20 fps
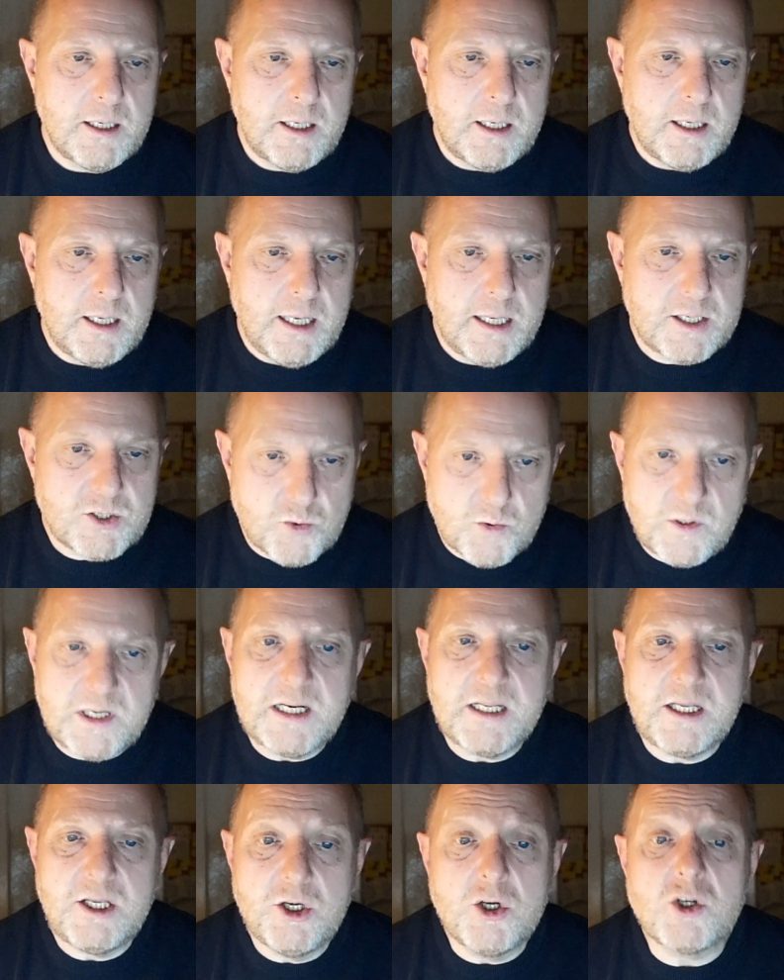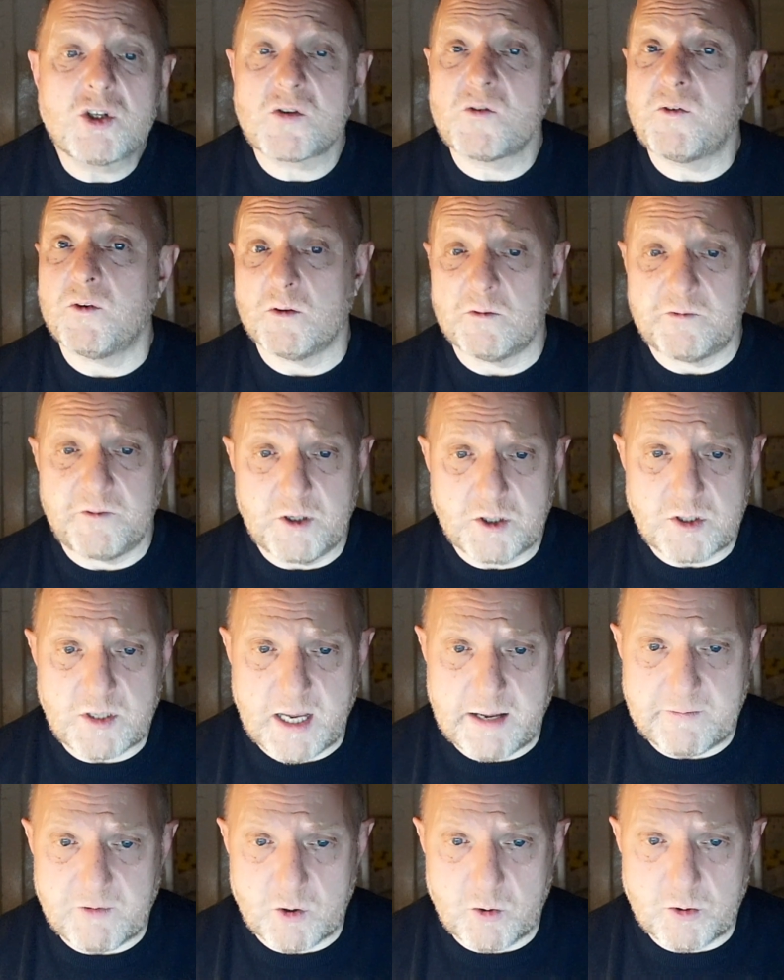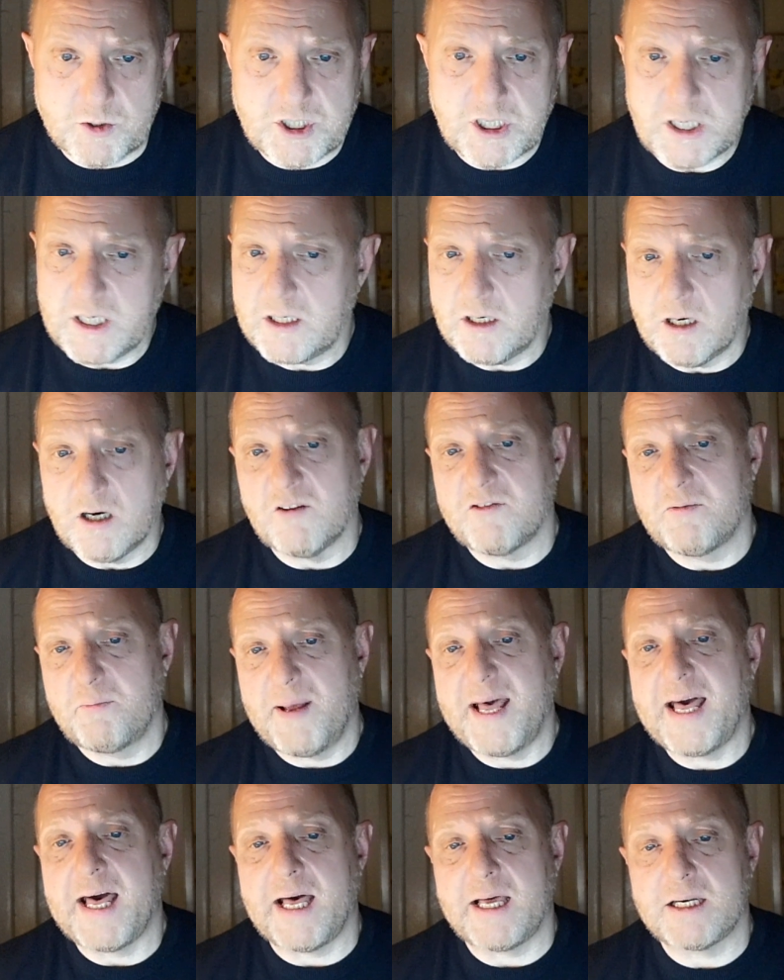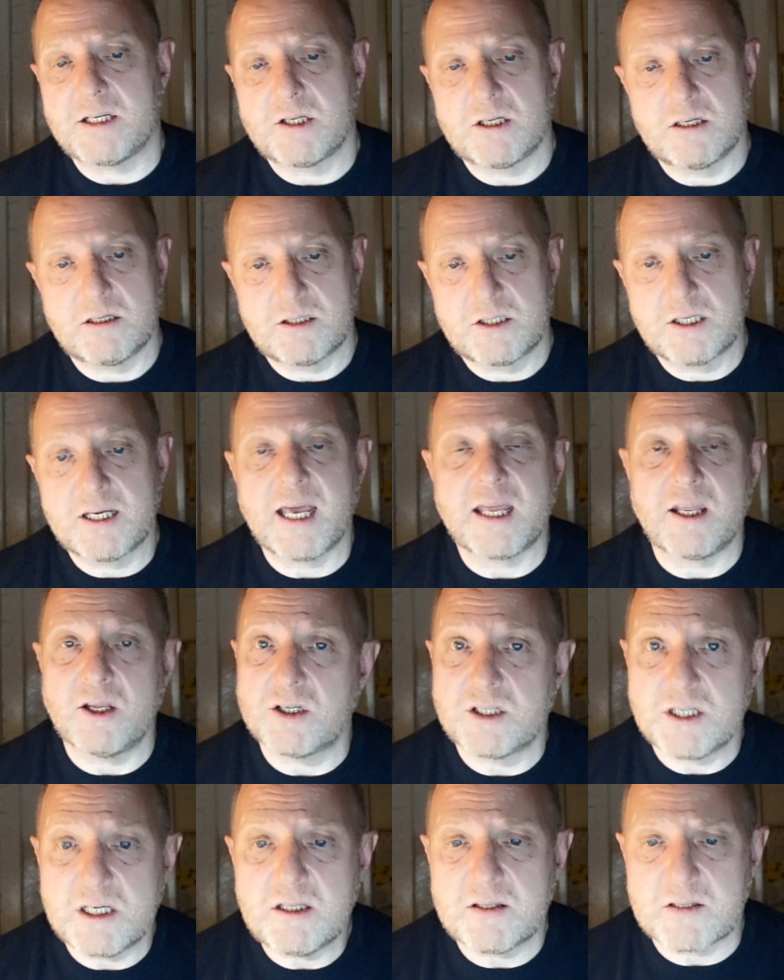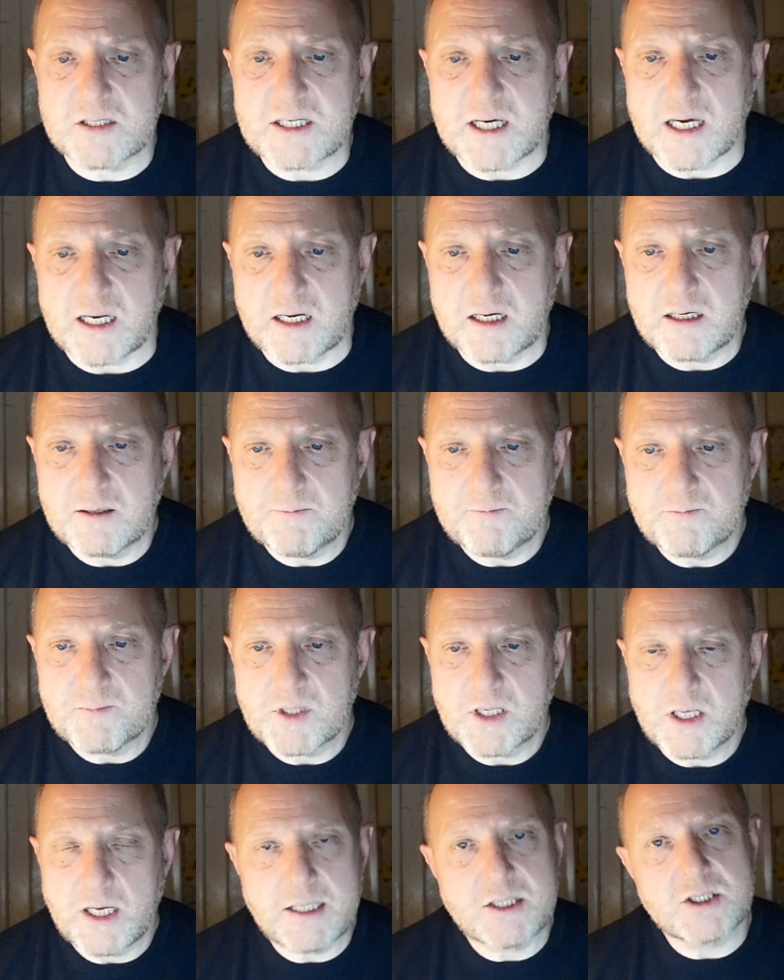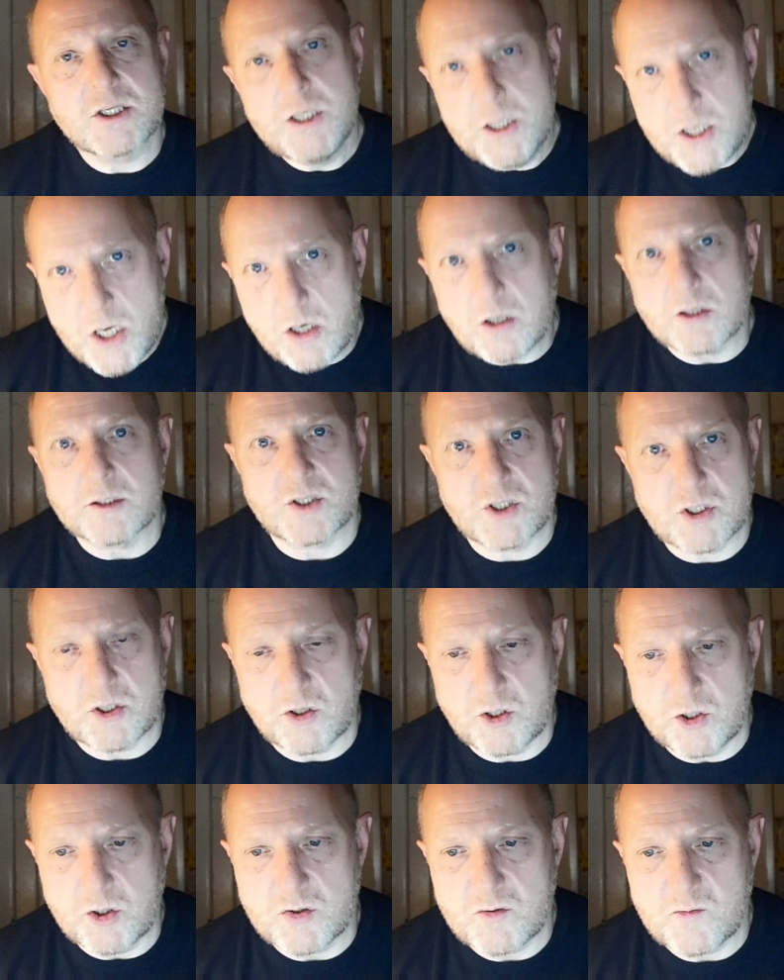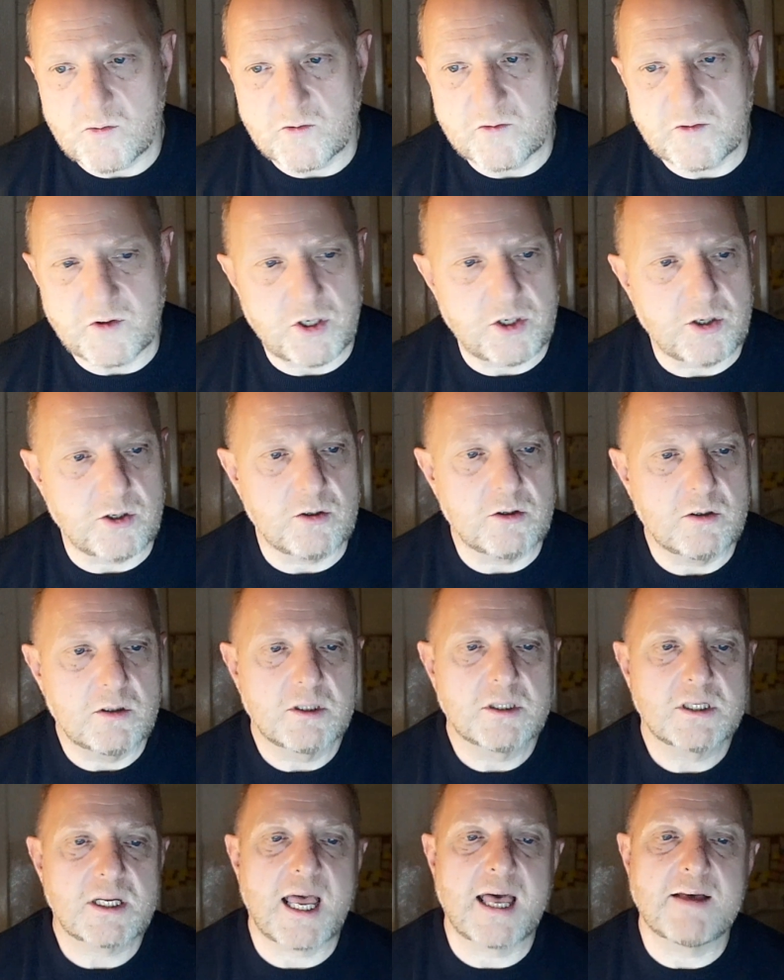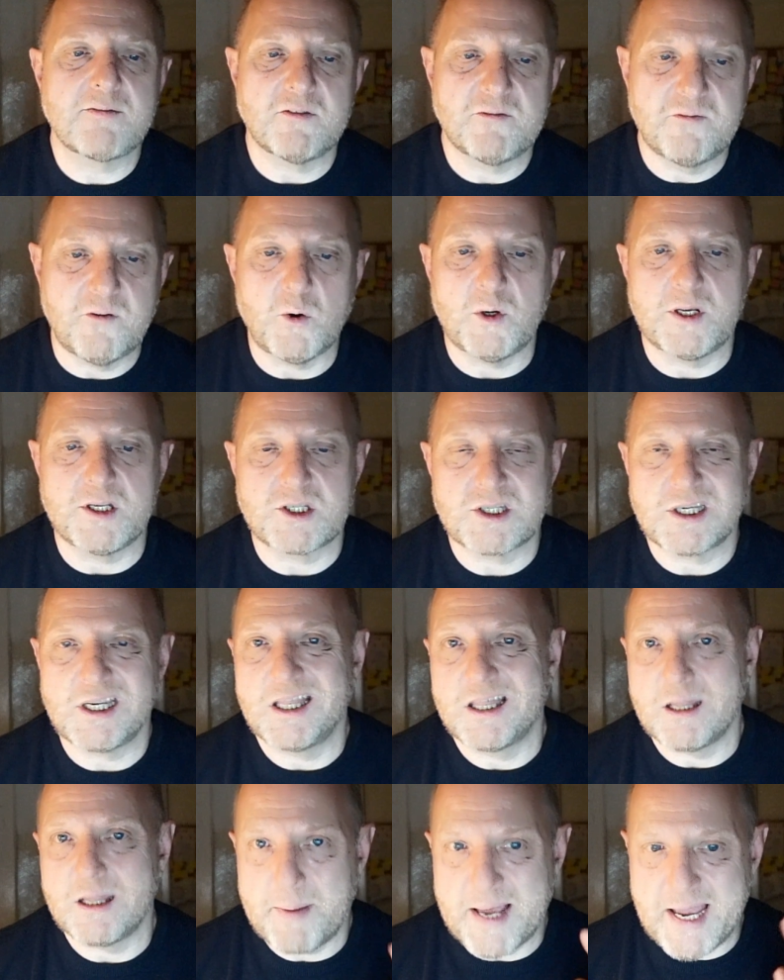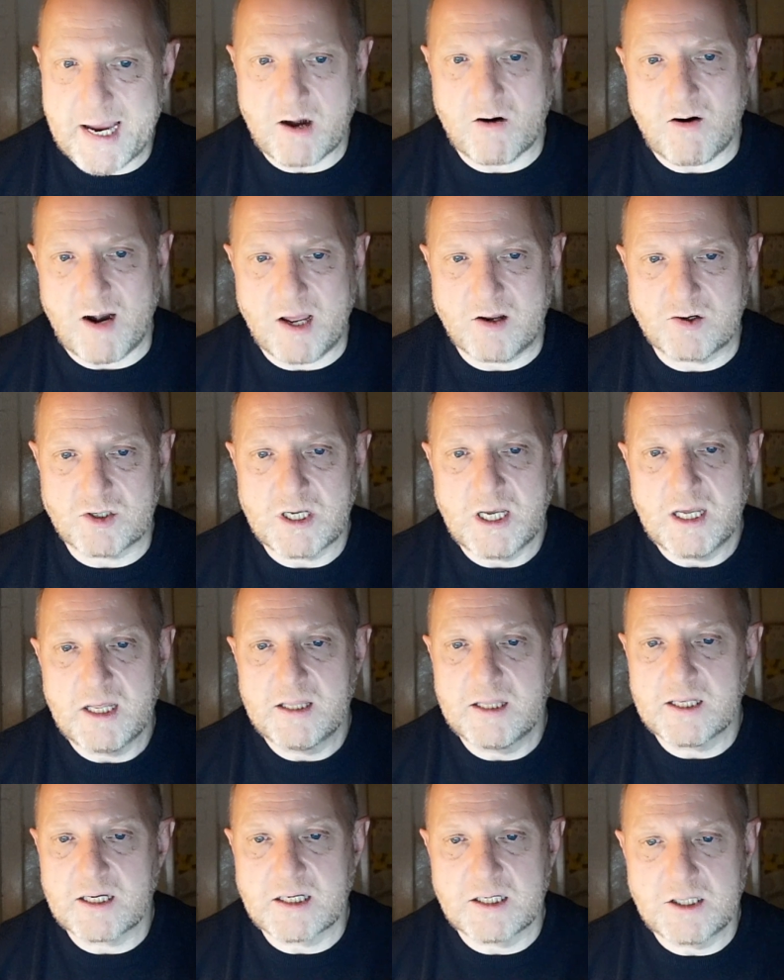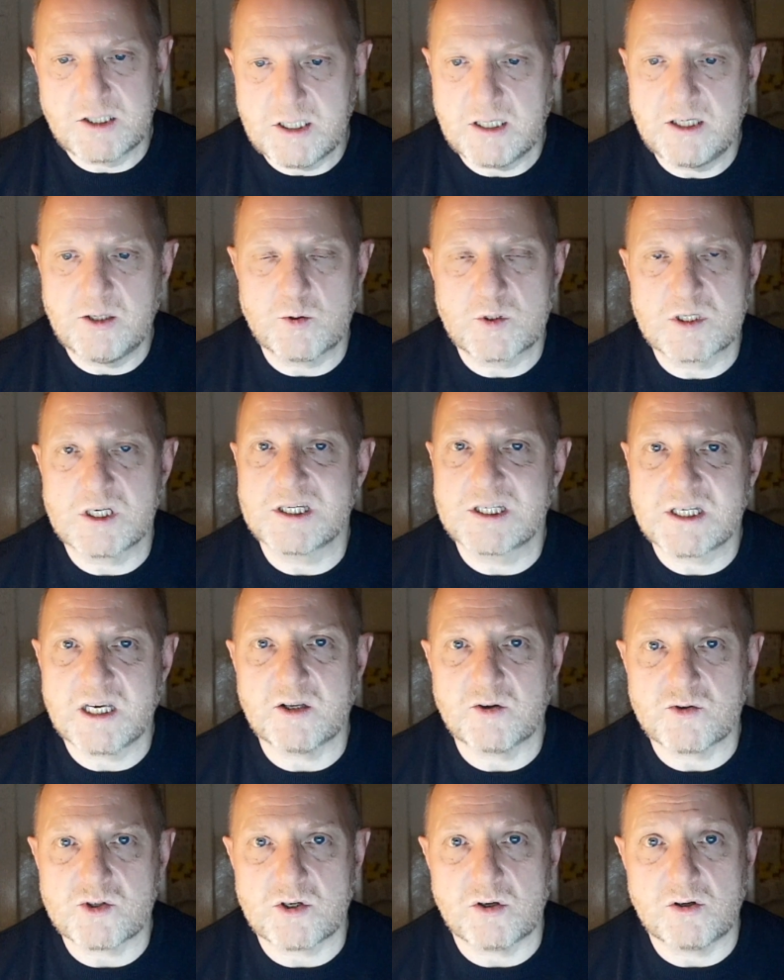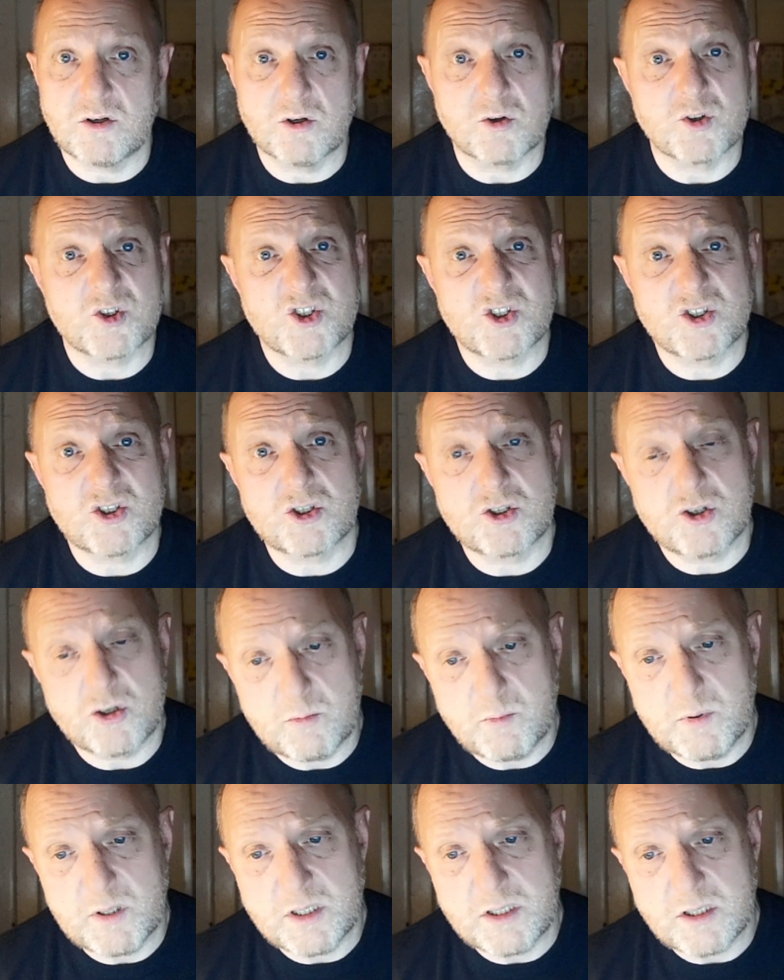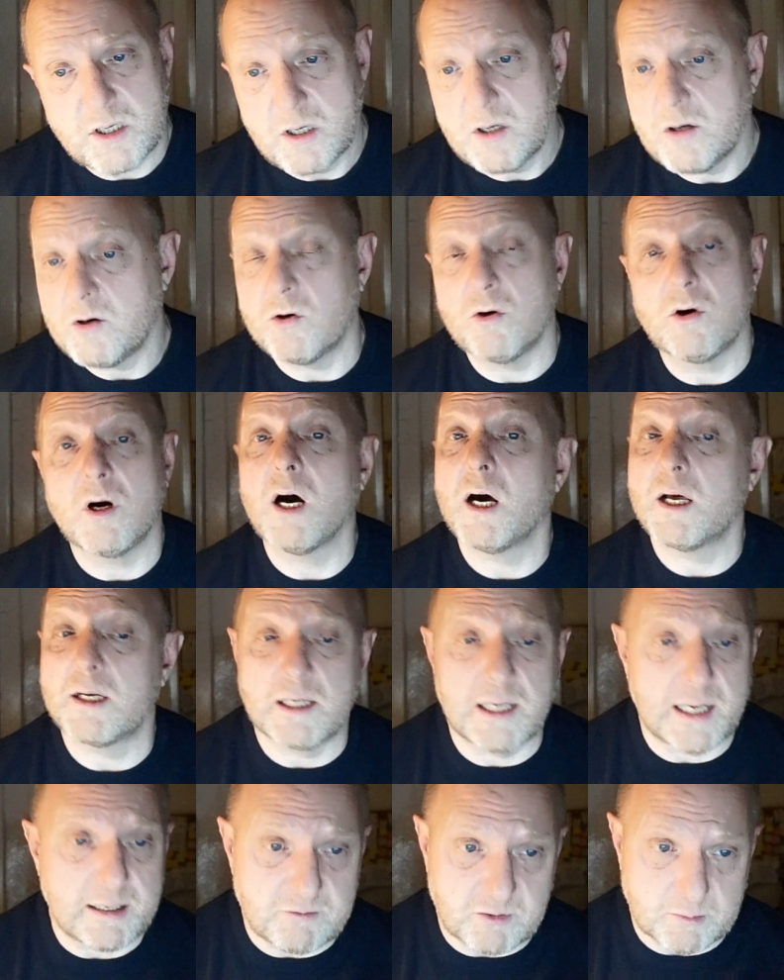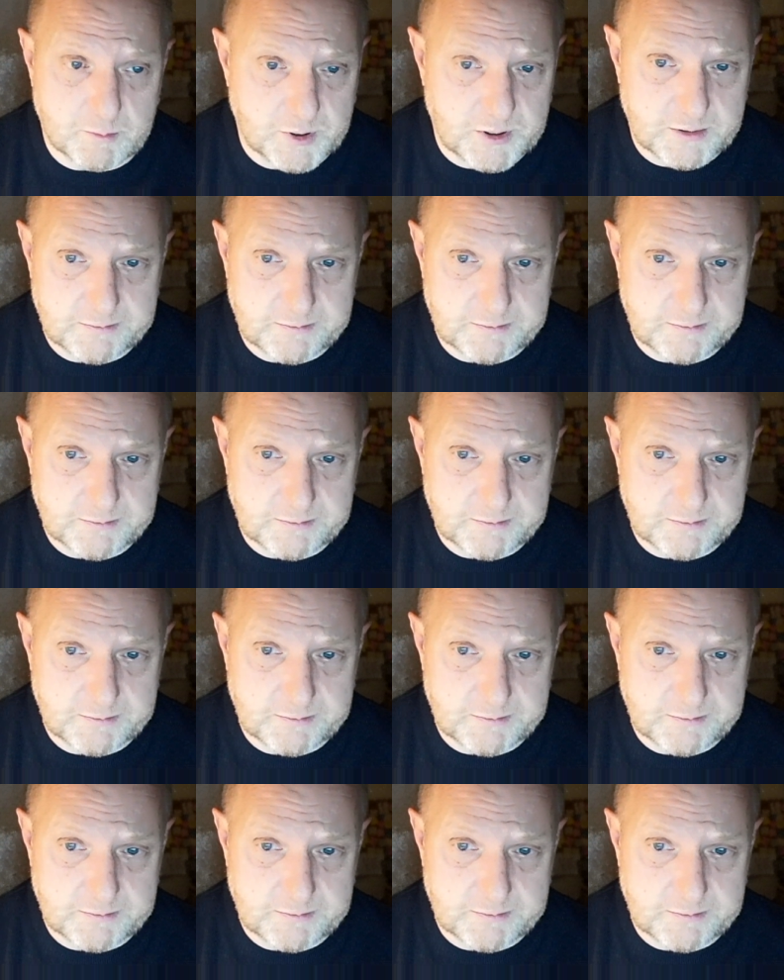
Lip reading: It's really useful for you to have a routine off pat to get your teeth done. It's not so useful for you to have a voice in the background that continuously tells you you're stupid or unlovable.